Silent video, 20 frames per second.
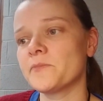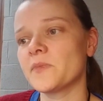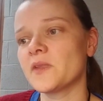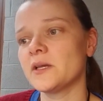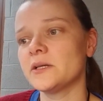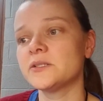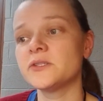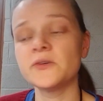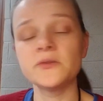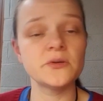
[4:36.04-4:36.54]

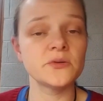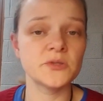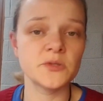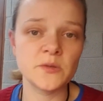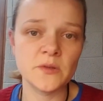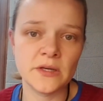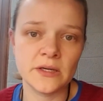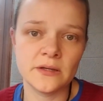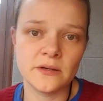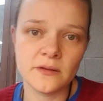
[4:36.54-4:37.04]
So those are
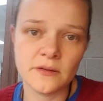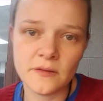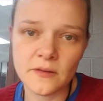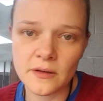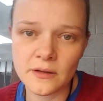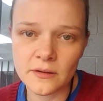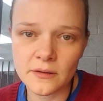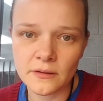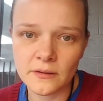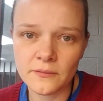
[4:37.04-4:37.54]

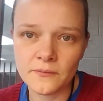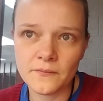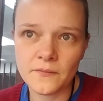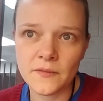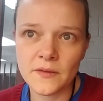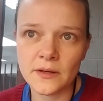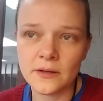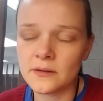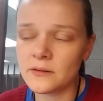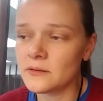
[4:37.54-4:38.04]
the
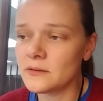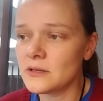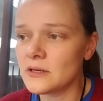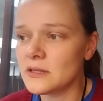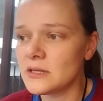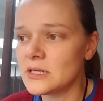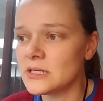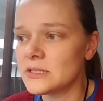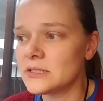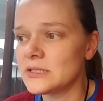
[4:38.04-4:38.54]

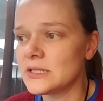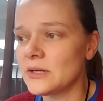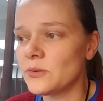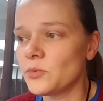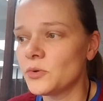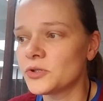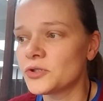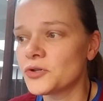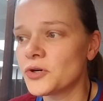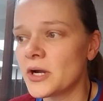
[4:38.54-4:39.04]
things that
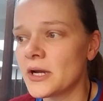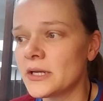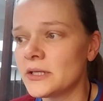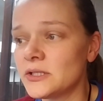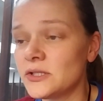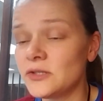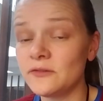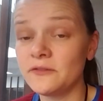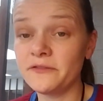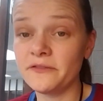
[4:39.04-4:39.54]
we're trying
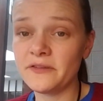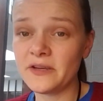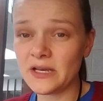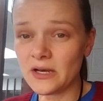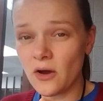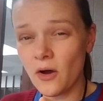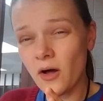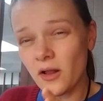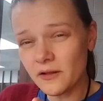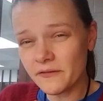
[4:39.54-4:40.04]
to fit
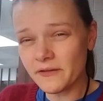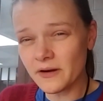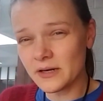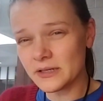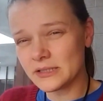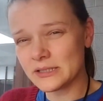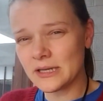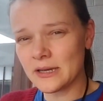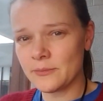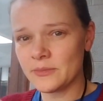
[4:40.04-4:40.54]
all of our
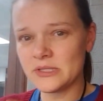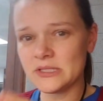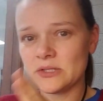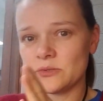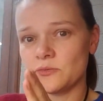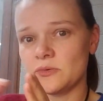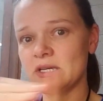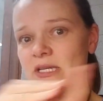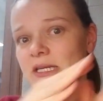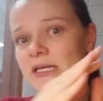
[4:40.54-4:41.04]
assignments and
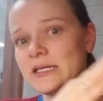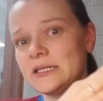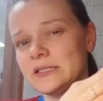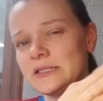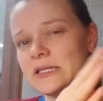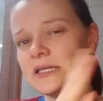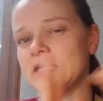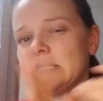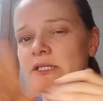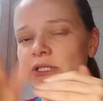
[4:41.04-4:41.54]
readings
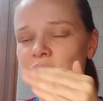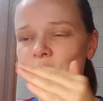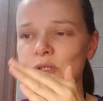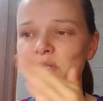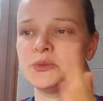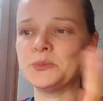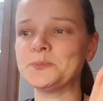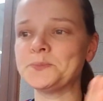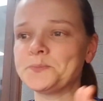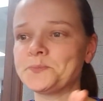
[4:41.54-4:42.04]

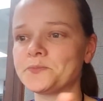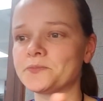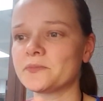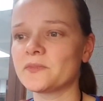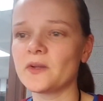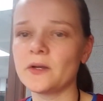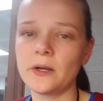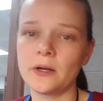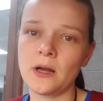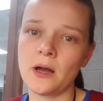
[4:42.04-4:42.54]
into
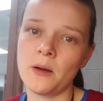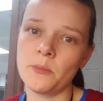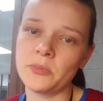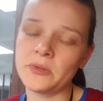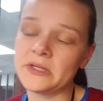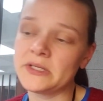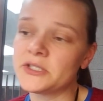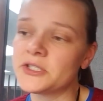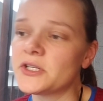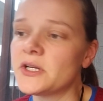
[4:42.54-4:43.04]

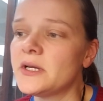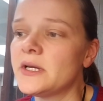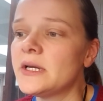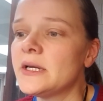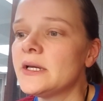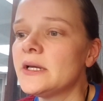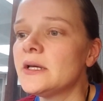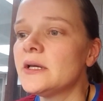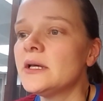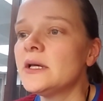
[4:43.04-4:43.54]
accomplish.
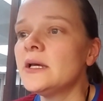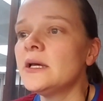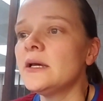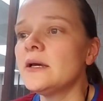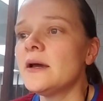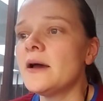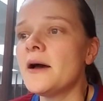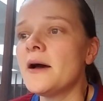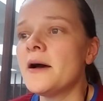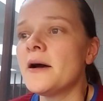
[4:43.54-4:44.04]

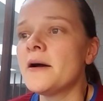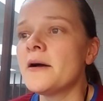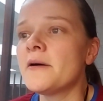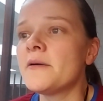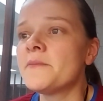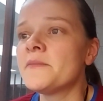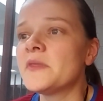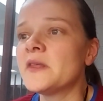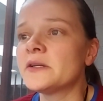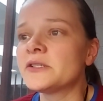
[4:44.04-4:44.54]

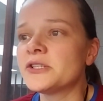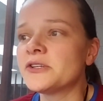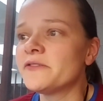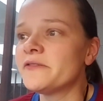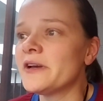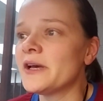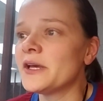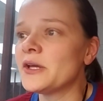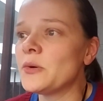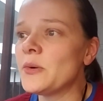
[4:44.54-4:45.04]
There's our
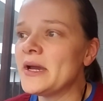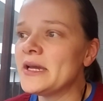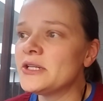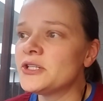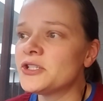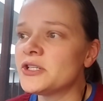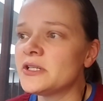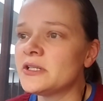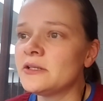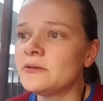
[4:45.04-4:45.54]

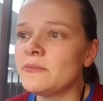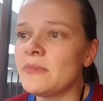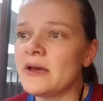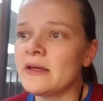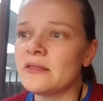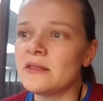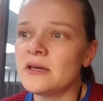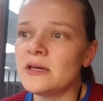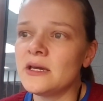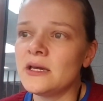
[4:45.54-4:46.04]
evaluation
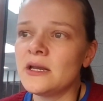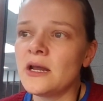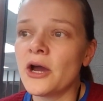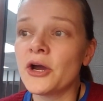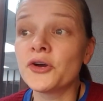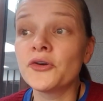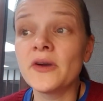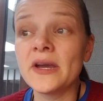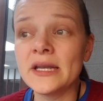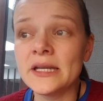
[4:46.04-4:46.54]
method. Our
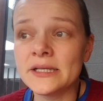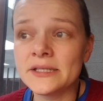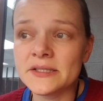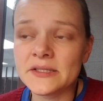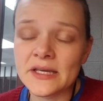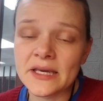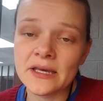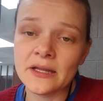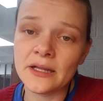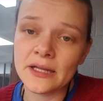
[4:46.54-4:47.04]
grading
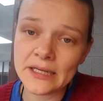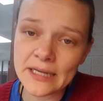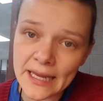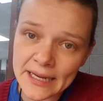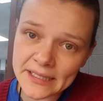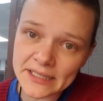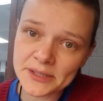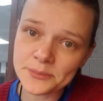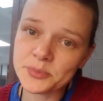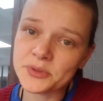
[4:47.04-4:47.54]
scale, a
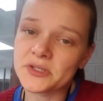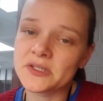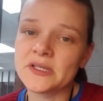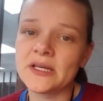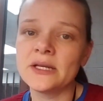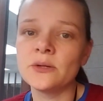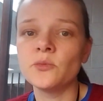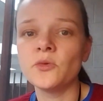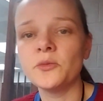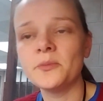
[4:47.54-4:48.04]

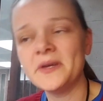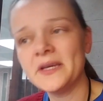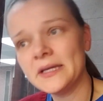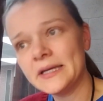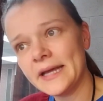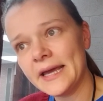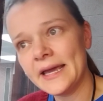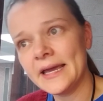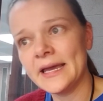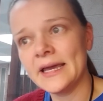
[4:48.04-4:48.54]
90% will be an
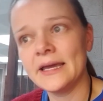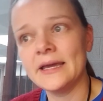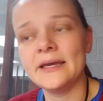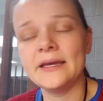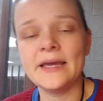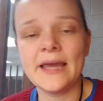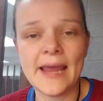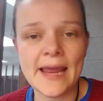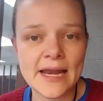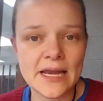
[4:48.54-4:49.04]

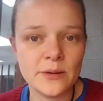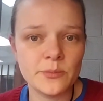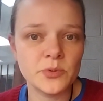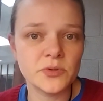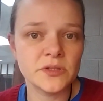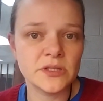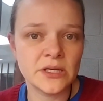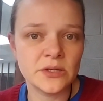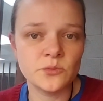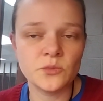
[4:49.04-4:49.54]
A,
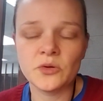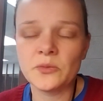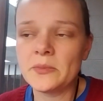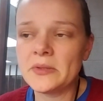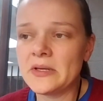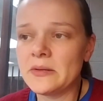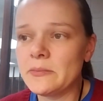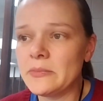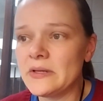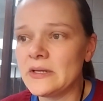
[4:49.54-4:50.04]
80% will
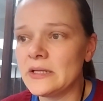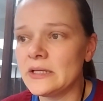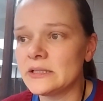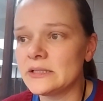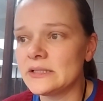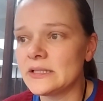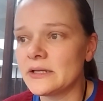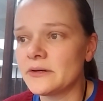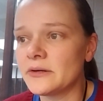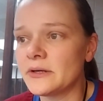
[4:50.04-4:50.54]
be a B,
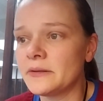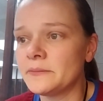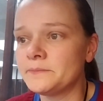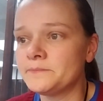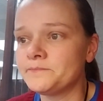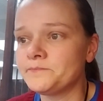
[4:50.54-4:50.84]
etc.